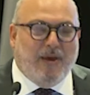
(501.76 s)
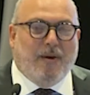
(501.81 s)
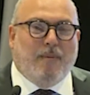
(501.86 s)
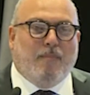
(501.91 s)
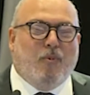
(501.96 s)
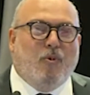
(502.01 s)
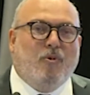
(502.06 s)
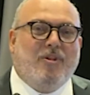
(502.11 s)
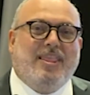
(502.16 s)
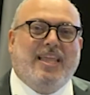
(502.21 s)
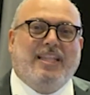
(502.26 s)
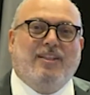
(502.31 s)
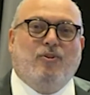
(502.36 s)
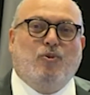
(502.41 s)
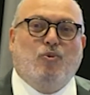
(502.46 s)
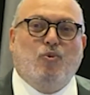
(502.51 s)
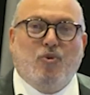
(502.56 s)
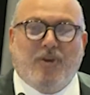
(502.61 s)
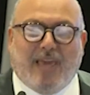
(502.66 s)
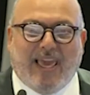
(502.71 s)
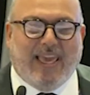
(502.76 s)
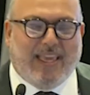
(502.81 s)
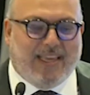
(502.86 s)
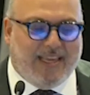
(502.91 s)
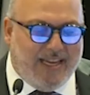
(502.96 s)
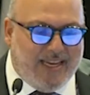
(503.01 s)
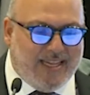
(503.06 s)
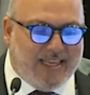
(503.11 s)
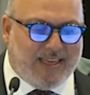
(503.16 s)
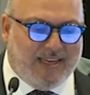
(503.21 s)
More than 2K
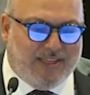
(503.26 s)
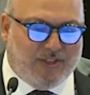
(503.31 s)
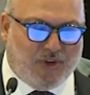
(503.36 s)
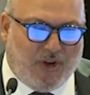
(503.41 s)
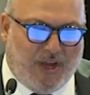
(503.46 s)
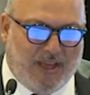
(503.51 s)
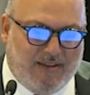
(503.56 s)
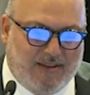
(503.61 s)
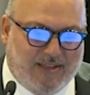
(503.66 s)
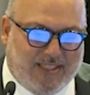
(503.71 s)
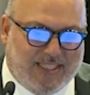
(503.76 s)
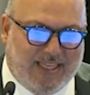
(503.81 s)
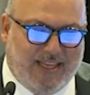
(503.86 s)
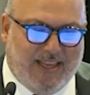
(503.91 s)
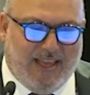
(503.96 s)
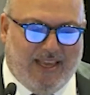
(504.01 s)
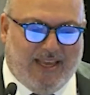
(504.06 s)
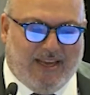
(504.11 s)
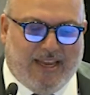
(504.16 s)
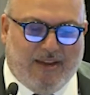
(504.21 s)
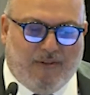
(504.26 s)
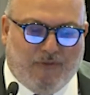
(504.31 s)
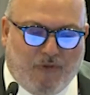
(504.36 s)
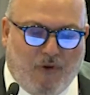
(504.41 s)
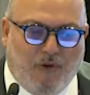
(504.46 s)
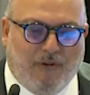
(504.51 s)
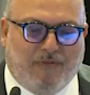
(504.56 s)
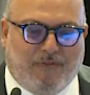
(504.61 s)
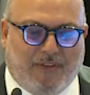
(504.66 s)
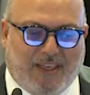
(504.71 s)
clinical trials
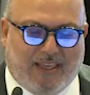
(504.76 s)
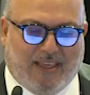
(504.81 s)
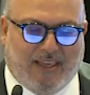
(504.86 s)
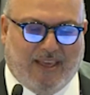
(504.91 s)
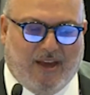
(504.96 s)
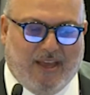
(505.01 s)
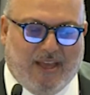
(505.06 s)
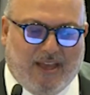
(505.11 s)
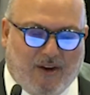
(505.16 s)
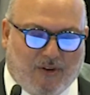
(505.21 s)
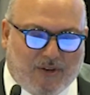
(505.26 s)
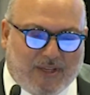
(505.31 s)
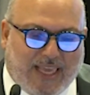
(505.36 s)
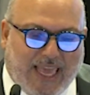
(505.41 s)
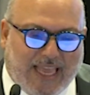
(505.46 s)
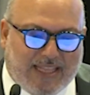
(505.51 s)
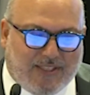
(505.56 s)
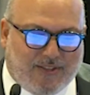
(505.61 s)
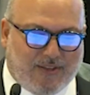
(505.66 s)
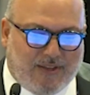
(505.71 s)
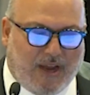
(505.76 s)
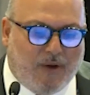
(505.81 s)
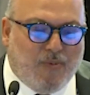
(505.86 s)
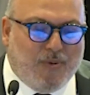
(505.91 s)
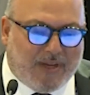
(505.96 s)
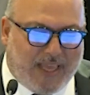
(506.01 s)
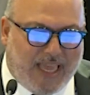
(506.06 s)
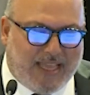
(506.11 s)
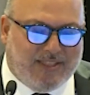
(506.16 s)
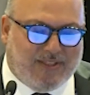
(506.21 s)
involving on cancer,
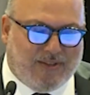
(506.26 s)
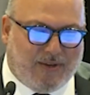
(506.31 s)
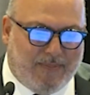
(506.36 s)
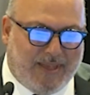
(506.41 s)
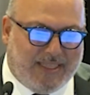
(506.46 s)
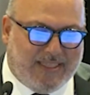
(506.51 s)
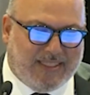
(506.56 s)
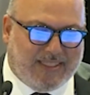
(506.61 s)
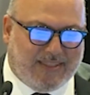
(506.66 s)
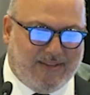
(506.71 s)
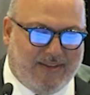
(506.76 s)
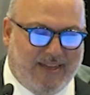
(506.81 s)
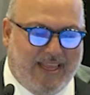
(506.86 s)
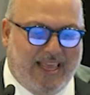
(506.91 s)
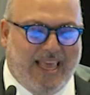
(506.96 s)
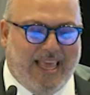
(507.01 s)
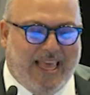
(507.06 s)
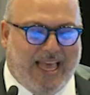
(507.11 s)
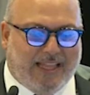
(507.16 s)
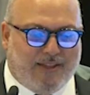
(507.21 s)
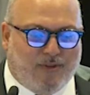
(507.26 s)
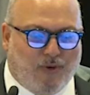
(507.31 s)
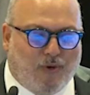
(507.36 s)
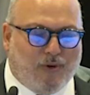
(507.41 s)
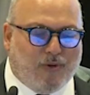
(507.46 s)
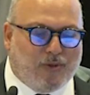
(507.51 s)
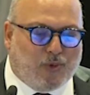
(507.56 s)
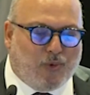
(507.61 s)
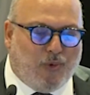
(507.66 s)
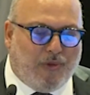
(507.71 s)
our cancer medicine, and
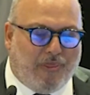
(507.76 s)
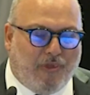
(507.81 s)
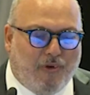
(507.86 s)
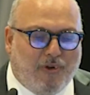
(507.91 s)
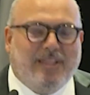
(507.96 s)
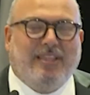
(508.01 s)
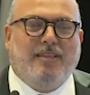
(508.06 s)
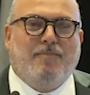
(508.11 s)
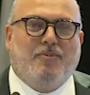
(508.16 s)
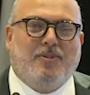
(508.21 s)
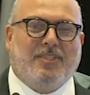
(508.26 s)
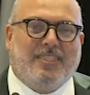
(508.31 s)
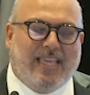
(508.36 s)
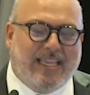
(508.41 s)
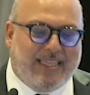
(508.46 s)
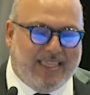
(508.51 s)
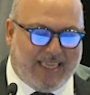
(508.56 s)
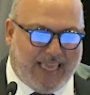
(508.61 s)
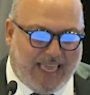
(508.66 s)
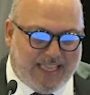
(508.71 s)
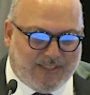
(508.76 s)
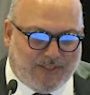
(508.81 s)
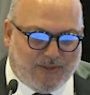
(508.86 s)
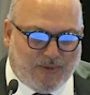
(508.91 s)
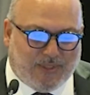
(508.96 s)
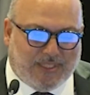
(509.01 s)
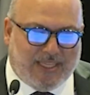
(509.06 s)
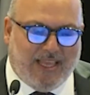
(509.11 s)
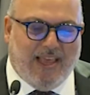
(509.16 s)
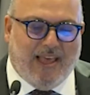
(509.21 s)
also 30%
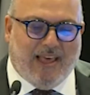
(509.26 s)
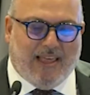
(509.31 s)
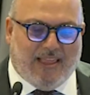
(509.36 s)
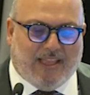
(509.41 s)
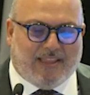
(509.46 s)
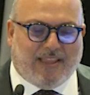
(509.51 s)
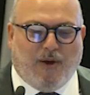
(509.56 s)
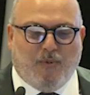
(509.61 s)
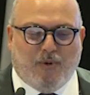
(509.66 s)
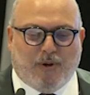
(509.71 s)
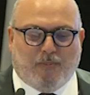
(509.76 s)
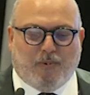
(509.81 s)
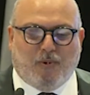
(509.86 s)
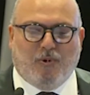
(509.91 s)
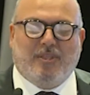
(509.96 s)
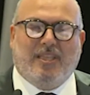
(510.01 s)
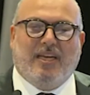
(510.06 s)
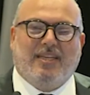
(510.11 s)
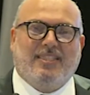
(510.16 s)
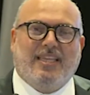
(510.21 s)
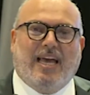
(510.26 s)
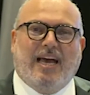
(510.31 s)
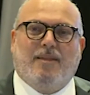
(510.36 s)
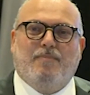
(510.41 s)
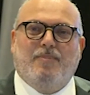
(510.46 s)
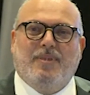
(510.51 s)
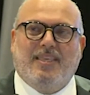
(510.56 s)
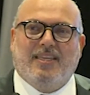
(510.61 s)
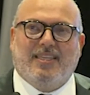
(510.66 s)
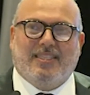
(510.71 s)
cancers that our products are
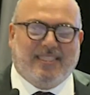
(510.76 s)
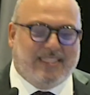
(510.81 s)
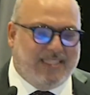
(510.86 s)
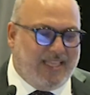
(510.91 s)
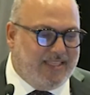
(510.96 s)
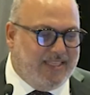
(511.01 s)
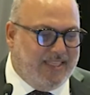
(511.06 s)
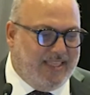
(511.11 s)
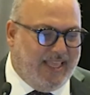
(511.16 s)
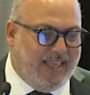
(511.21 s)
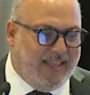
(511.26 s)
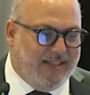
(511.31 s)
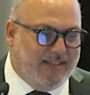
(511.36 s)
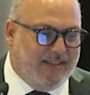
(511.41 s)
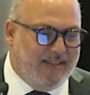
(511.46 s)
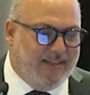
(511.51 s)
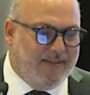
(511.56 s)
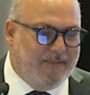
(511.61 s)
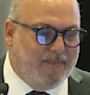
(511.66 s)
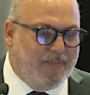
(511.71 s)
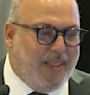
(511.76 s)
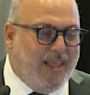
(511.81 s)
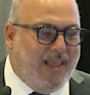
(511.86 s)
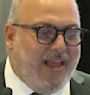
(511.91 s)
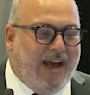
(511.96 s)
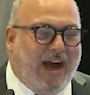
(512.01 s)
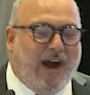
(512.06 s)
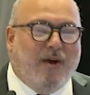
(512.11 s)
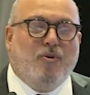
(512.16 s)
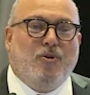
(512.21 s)
being studied in.
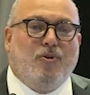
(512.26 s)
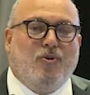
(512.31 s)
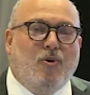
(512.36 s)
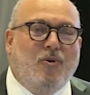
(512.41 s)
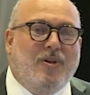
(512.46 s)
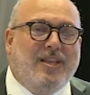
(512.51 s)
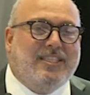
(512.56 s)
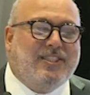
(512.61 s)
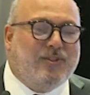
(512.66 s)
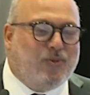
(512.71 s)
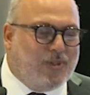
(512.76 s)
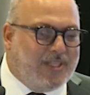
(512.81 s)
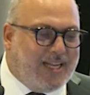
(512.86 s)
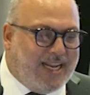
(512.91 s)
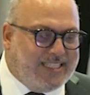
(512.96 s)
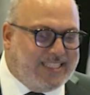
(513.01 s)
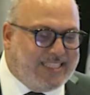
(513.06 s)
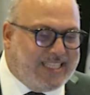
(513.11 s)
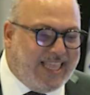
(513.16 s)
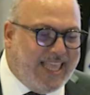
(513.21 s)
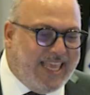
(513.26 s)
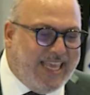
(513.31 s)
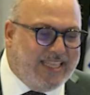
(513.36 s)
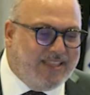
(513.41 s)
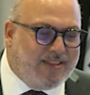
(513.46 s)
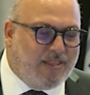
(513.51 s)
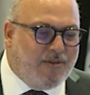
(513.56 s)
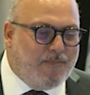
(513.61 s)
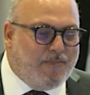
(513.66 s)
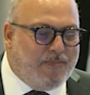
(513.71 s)
Our goal is to
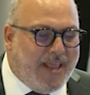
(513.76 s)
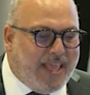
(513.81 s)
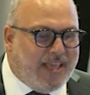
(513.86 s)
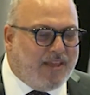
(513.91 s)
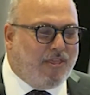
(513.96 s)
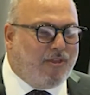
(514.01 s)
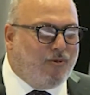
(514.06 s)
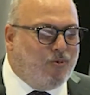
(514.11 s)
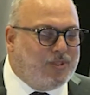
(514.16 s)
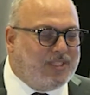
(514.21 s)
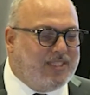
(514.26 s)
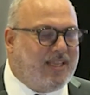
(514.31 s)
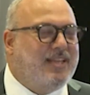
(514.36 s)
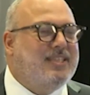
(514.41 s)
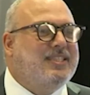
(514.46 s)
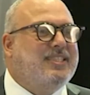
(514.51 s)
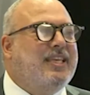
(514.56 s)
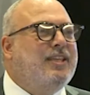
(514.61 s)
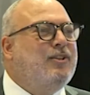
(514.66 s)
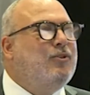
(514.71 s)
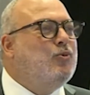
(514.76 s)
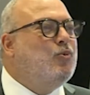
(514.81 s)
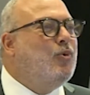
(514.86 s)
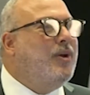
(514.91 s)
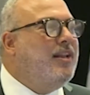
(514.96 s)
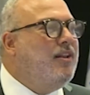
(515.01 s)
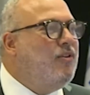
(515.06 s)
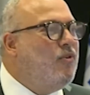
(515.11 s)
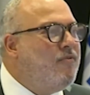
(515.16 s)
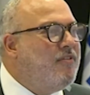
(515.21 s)
translate the breakthrough science into
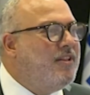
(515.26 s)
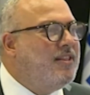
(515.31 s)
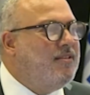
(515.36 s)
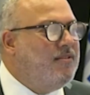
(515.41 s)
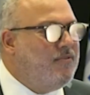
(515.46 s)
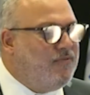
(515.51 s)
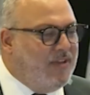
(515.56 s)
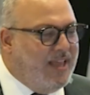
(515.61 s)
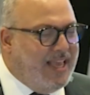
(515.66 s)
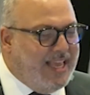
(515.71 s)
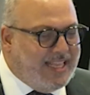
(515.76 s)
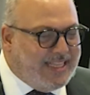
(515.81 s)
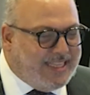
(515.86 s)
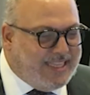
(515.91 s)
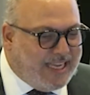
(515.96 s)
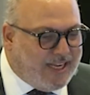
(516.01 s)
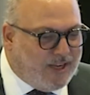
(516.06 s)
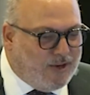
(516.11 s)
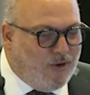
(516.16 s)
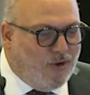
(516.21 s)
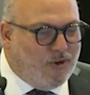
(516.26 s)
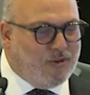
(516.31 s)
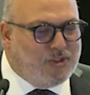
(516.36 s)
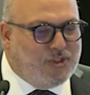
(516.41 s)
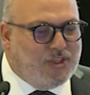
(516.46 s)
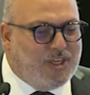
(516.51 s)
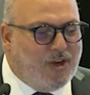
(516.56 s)
innovative technology,